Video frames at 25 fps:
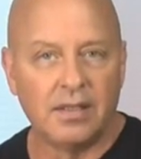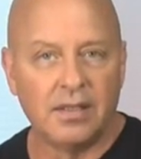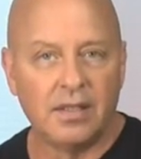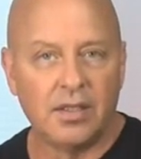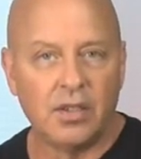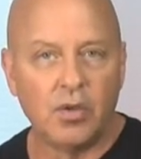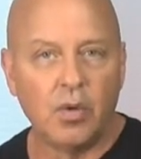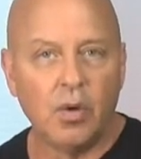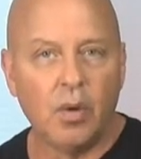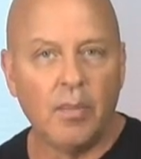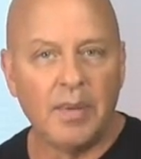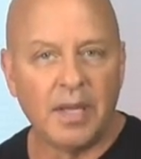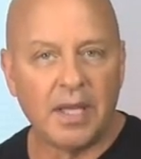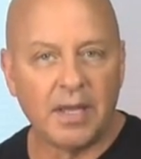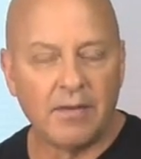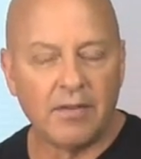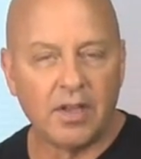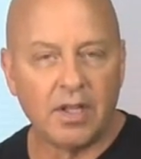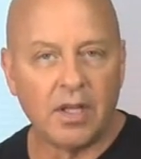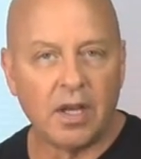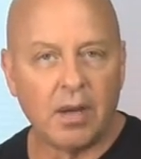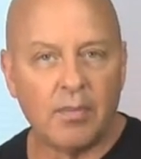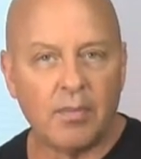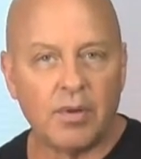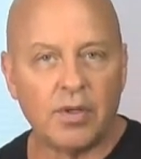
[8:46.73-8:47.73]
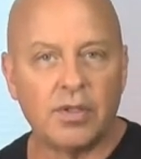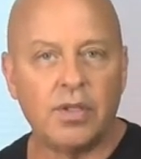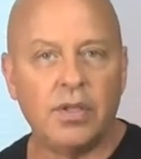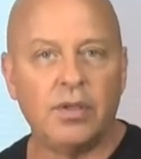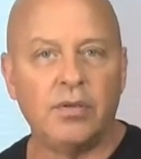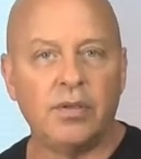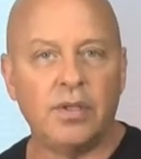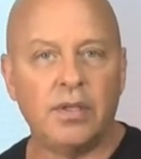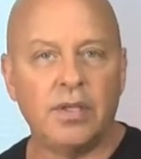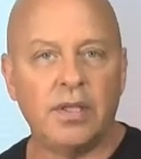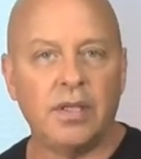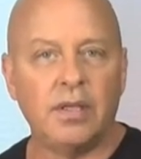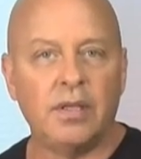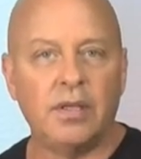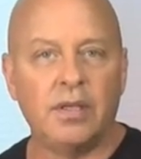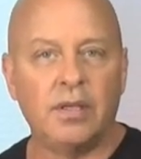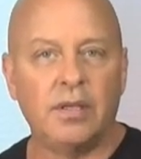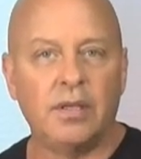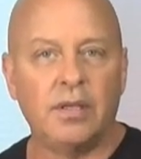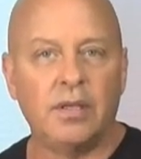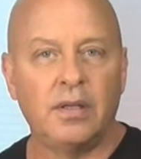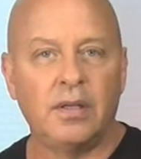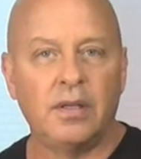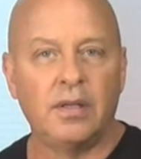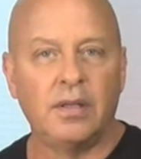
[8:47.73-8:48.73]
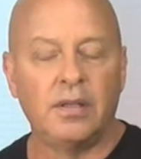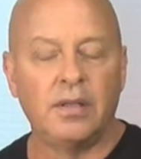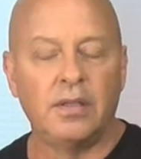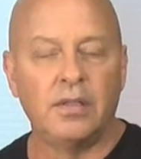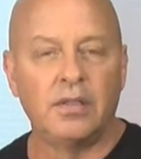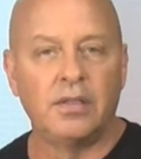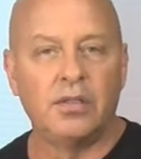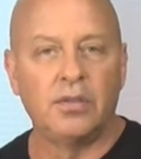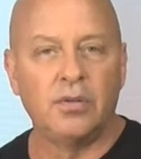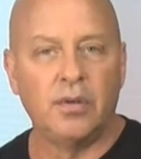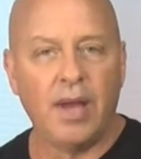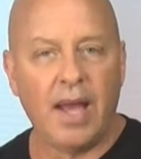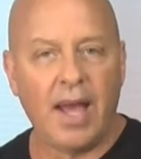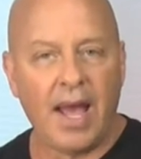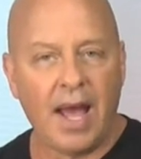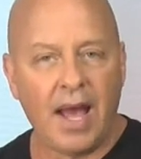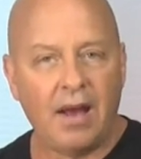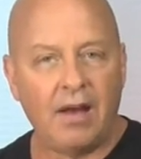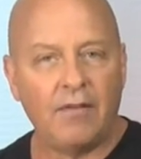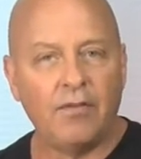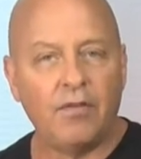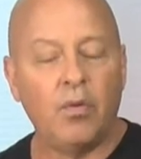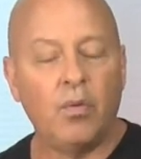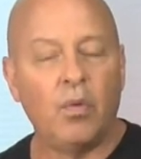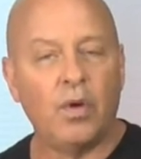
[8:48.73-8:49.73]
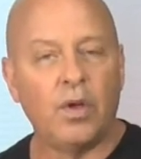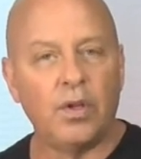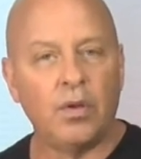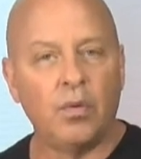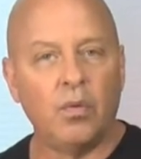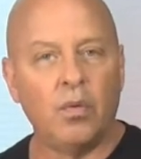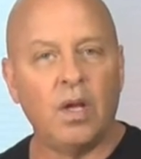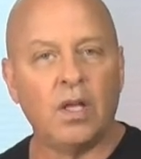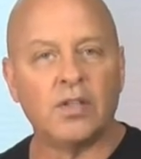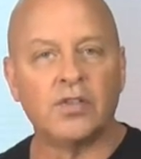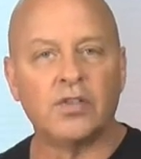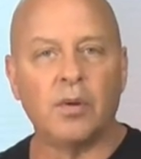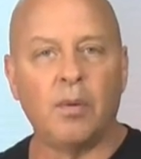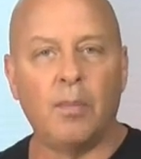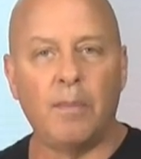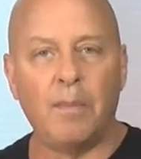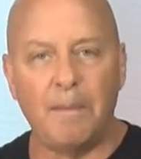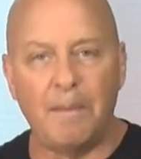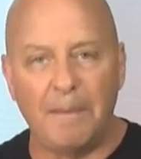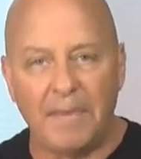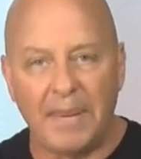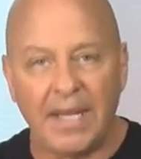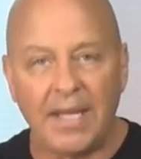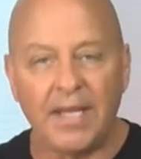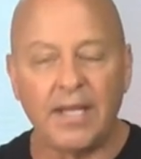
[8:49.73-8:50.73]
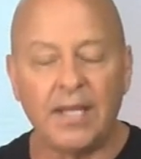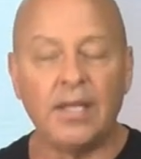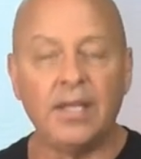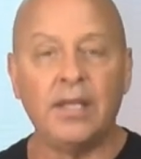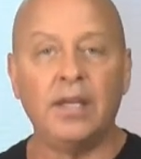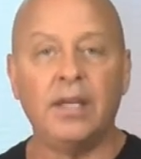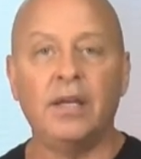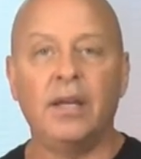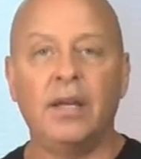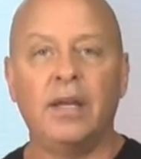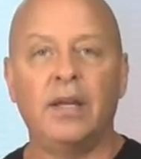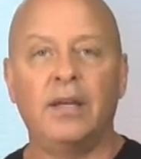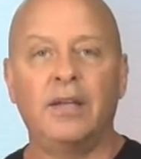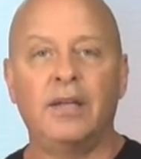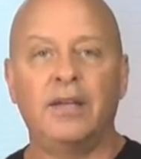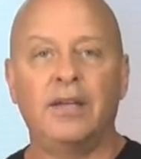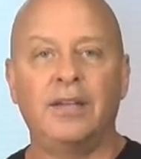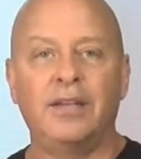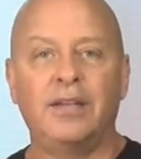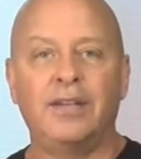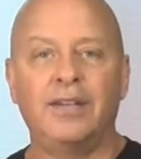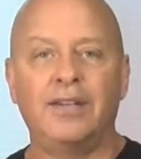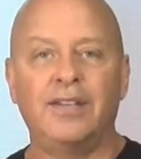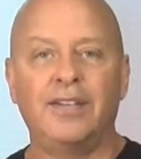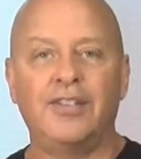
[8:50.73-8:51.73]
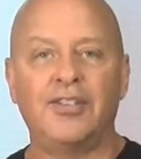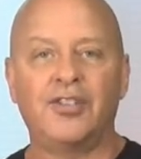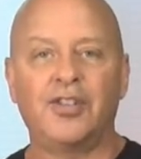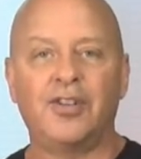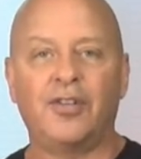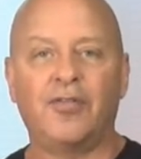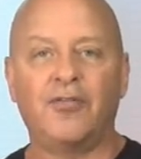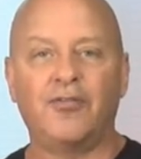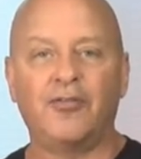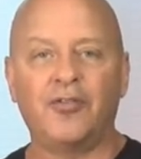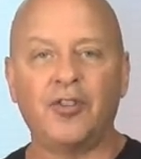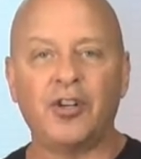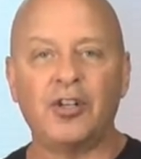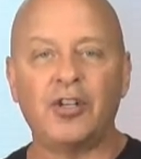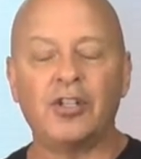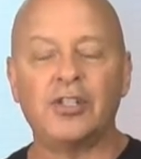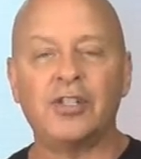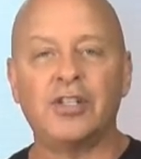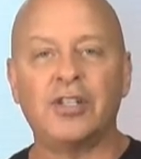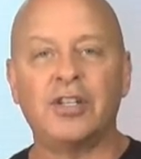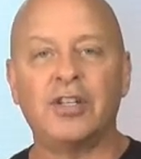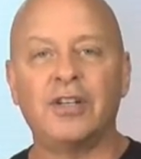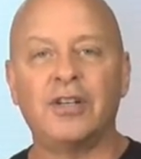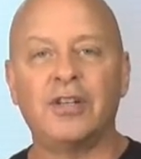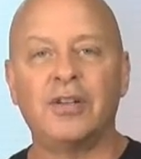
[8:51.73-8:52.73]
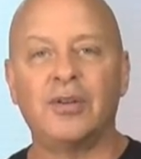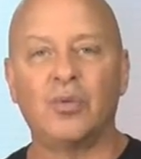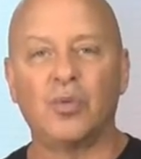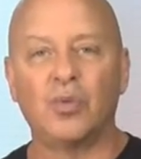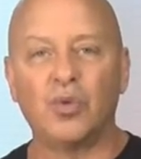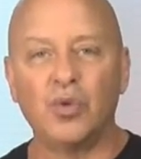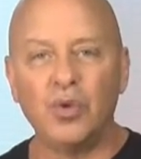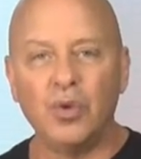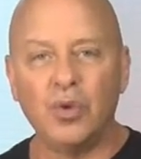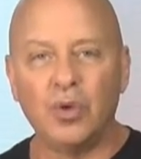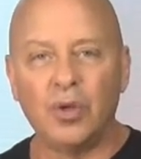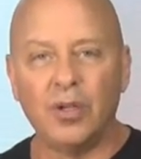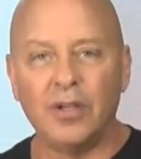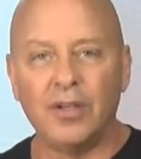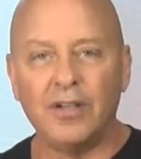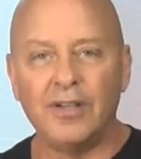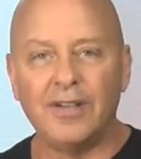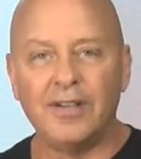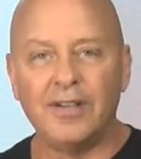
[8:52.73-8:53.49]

You will be given the opportunity to have what you want. So be is the first rule.